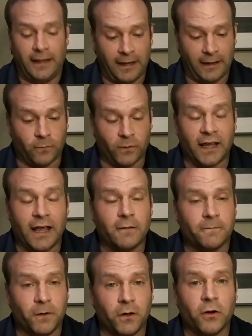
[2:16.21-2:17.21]
if we can't
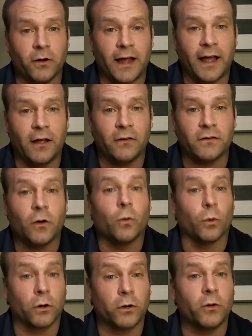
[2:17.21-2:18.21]
figure it out,
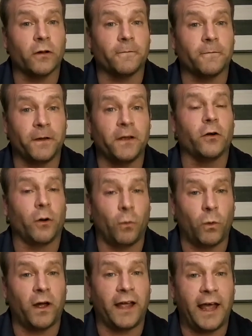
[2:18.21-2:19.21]
we're going to figure a
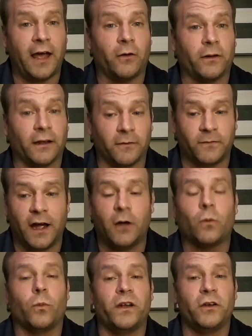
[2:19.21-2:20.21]
way out. If
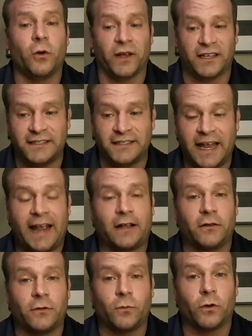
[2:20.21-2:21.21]
not, we know exactly
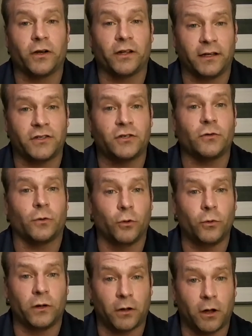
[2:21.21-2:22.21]
where to get you or who to
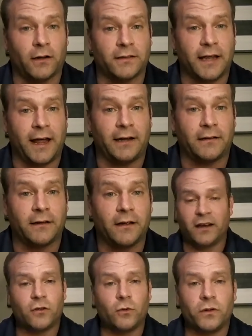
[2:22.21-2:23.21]
contact.
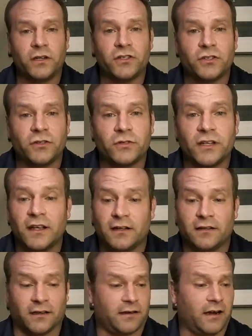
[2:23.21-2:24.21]
Medical issues,
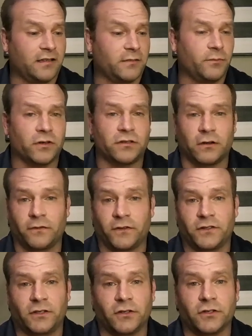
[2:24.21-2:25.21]
the customer
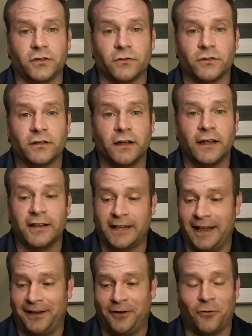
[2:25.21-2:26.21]
service issues. You
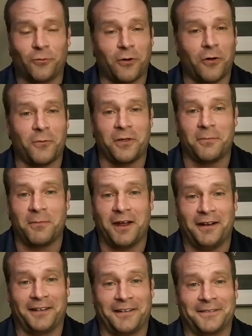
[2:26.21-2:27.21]
can't go wrong with a
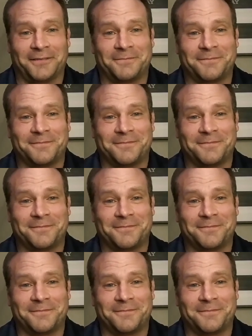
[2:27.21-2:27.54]
medic.